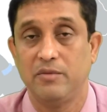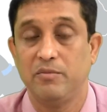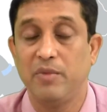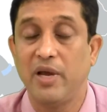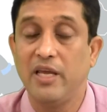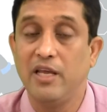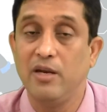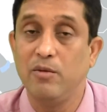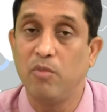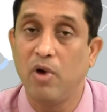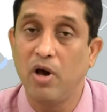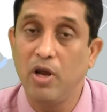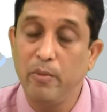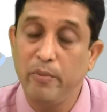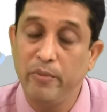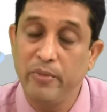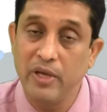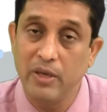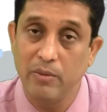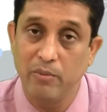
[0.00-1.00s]
by
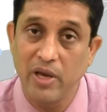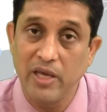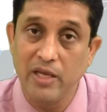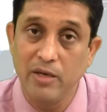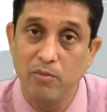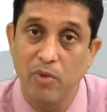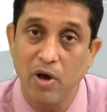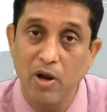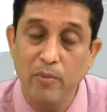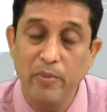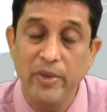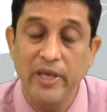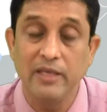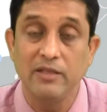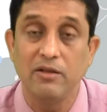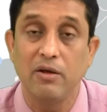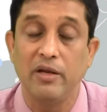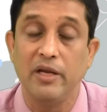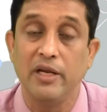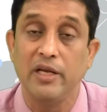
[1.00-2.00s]
involving
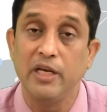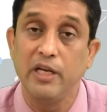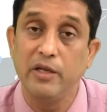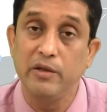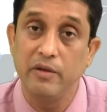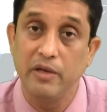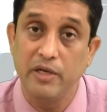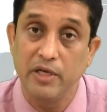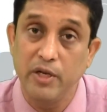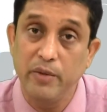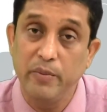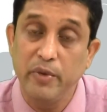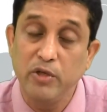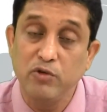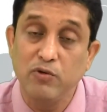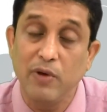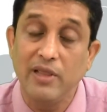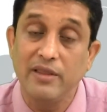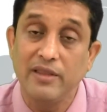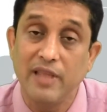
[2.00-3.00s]
the
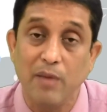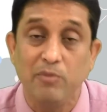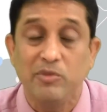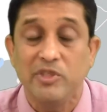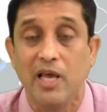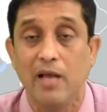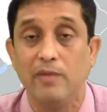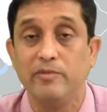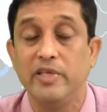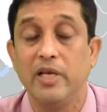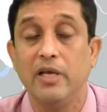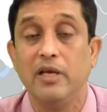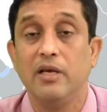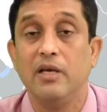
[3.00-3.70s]
individual themselves.